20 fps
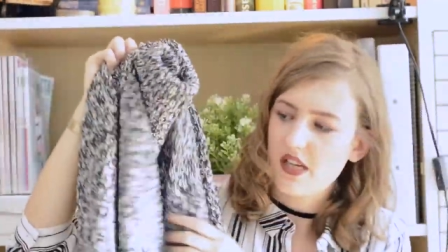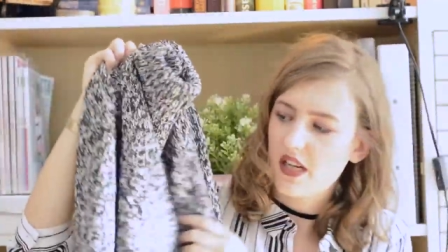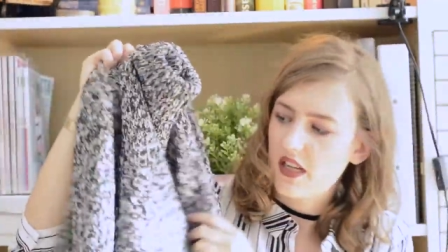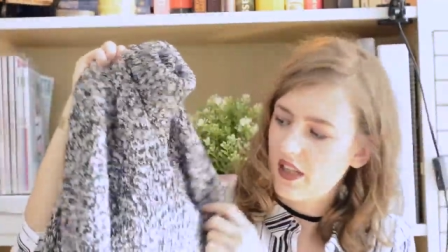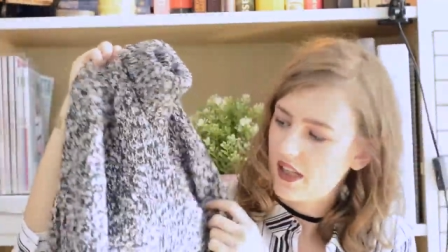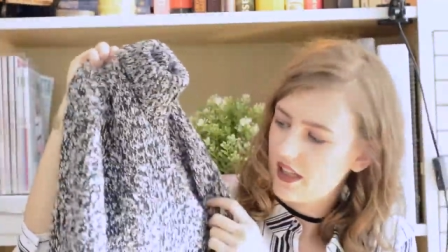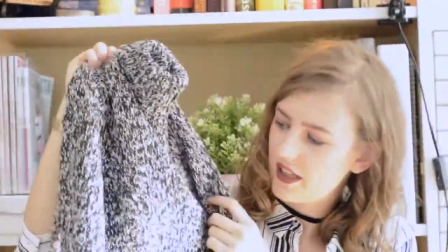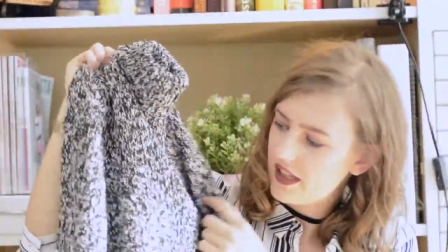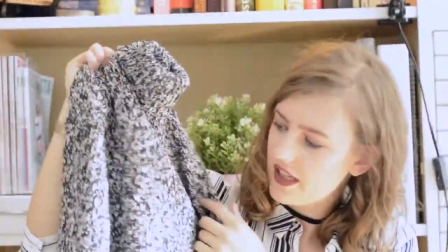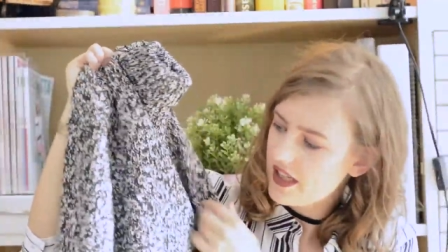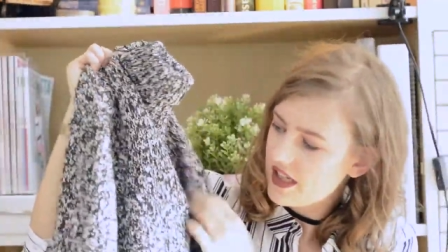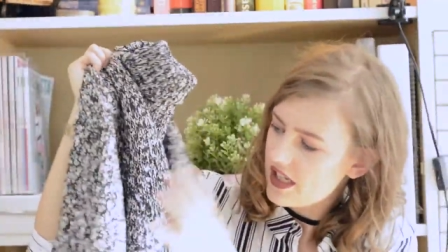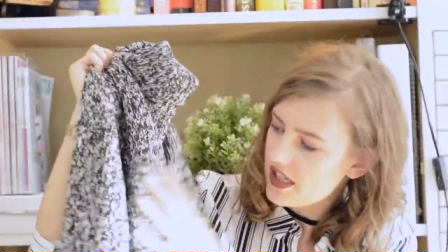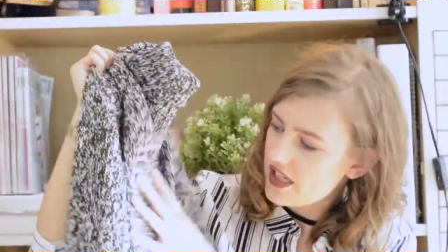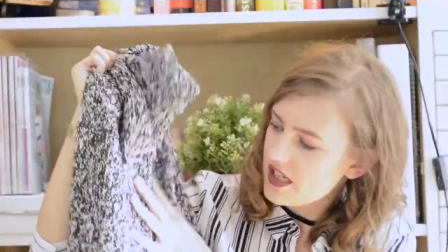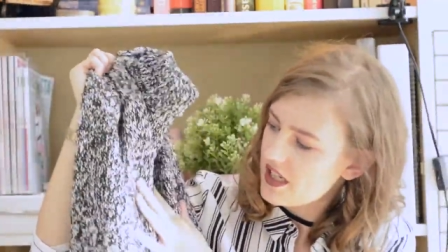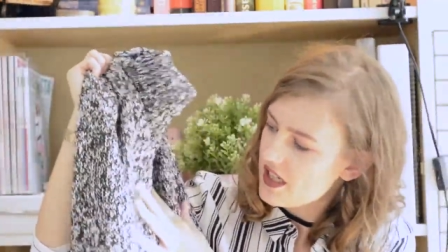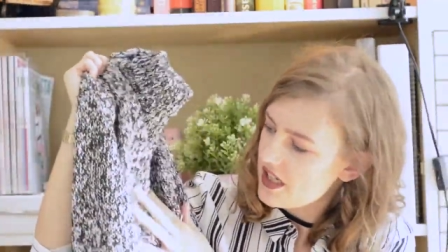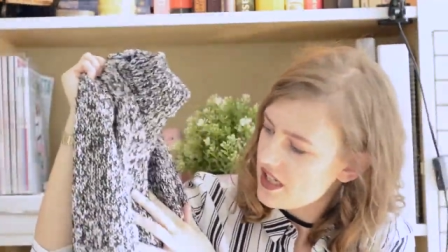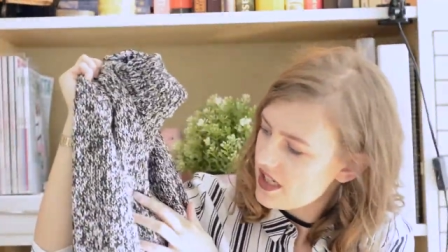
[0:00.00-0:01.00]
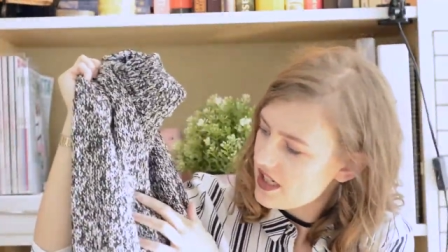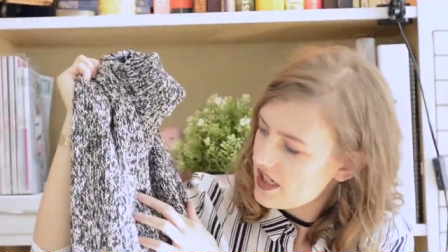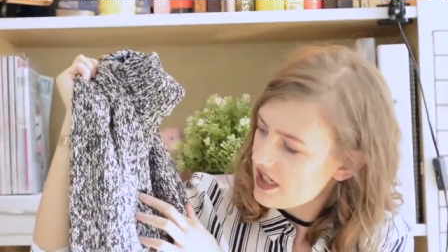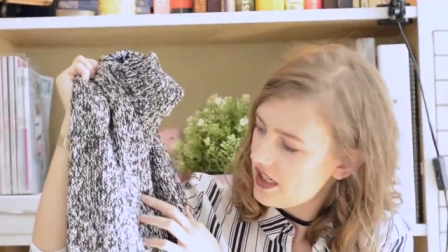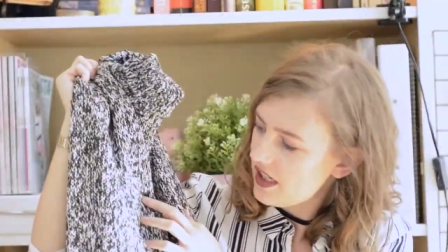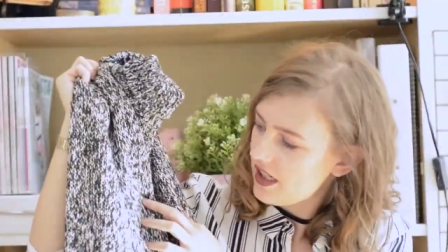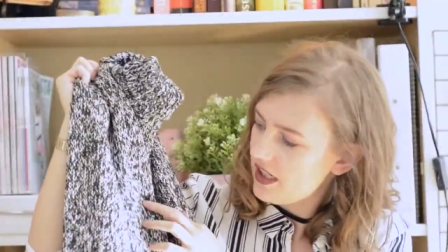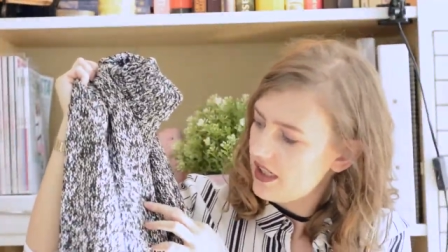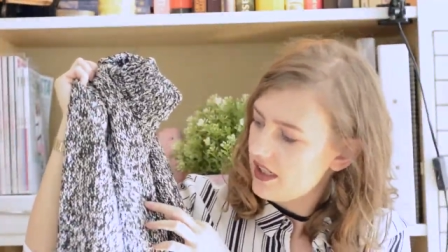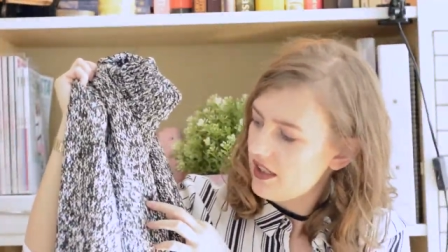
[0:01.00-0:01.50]
kind of like this
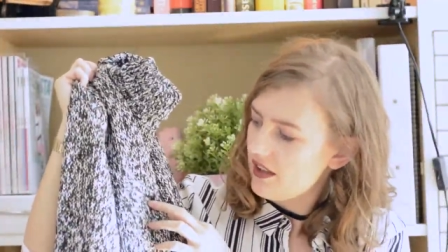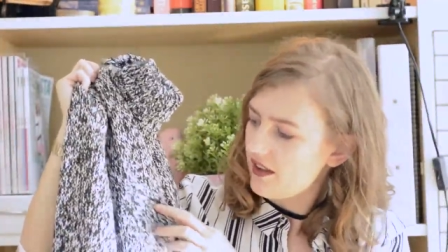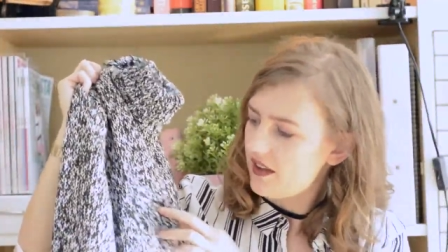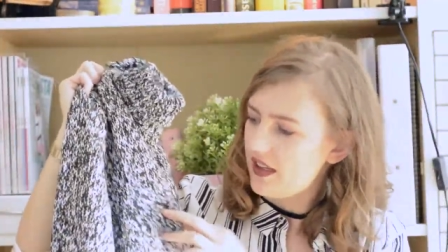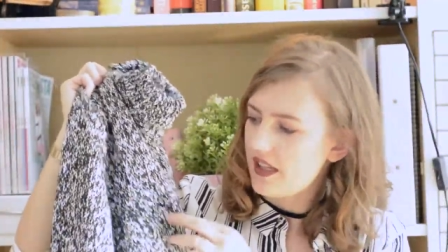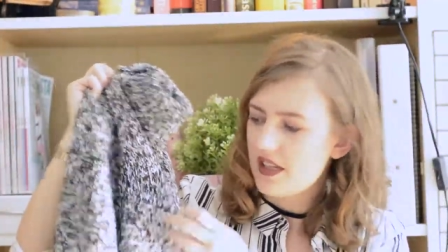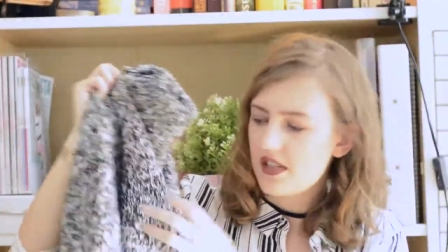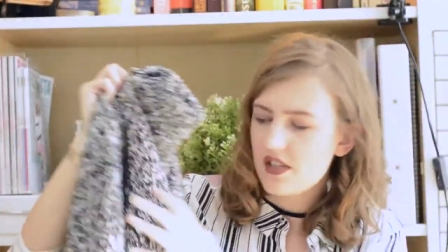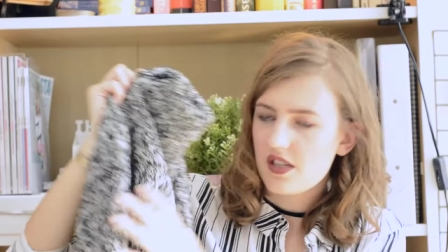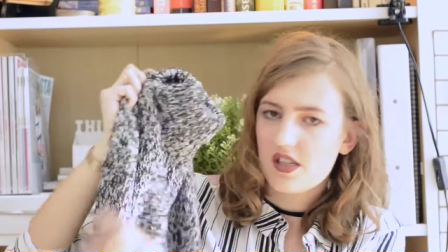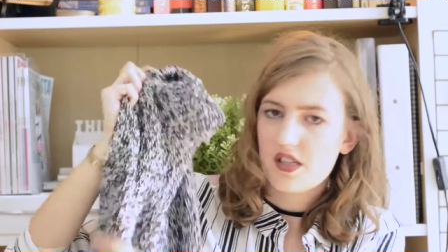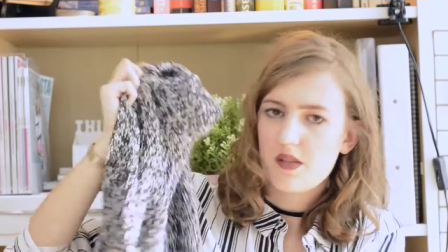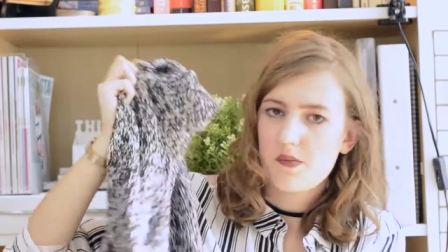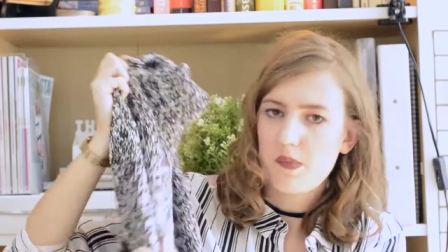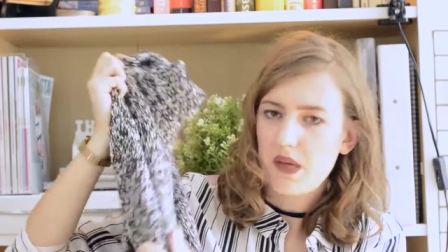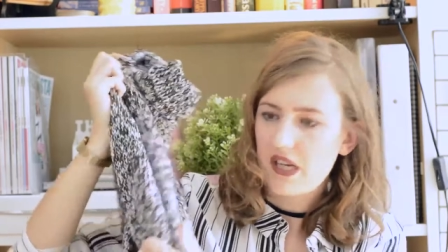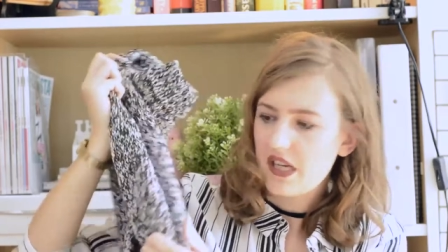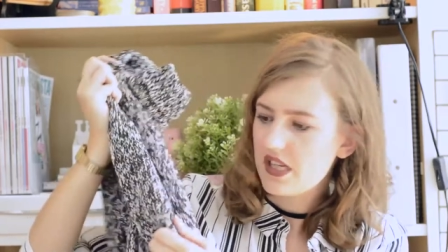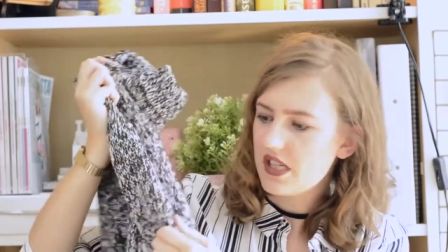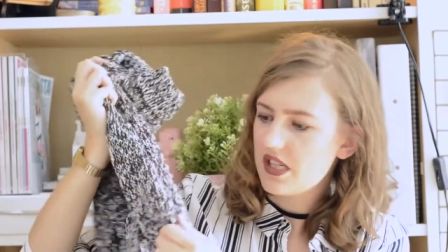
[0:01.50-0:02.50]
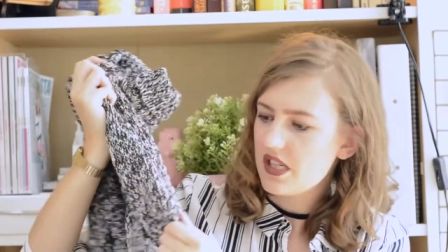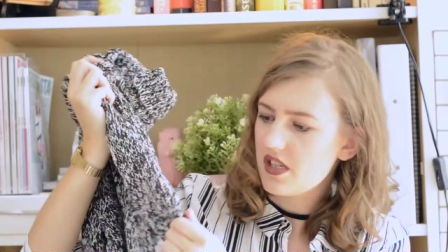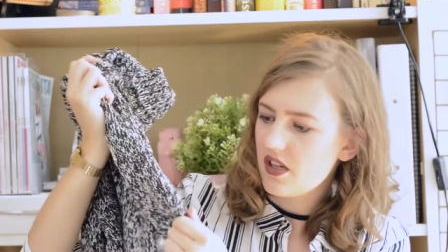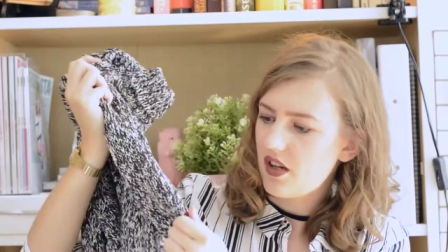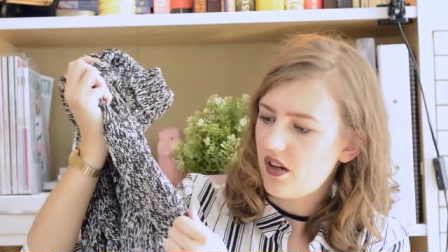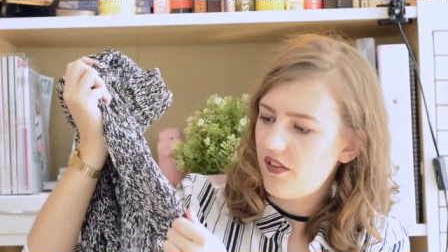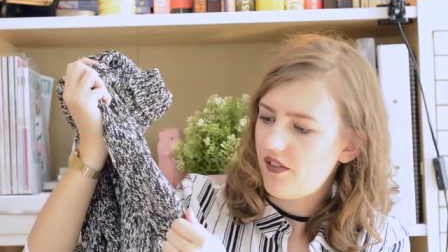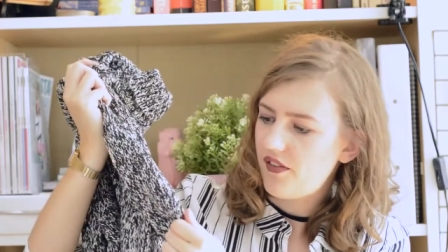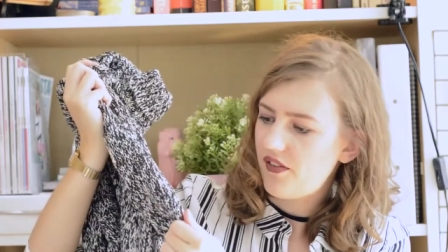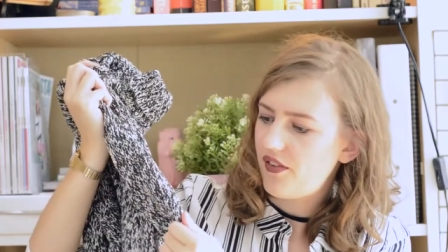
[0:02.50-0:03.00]
knitted mix
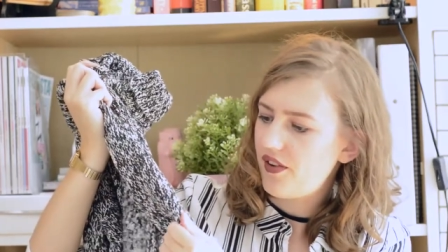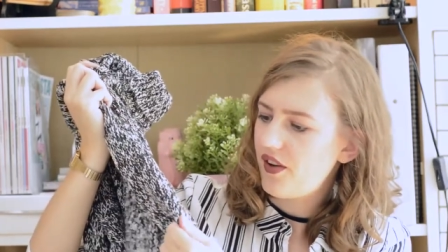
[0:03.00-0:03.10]
of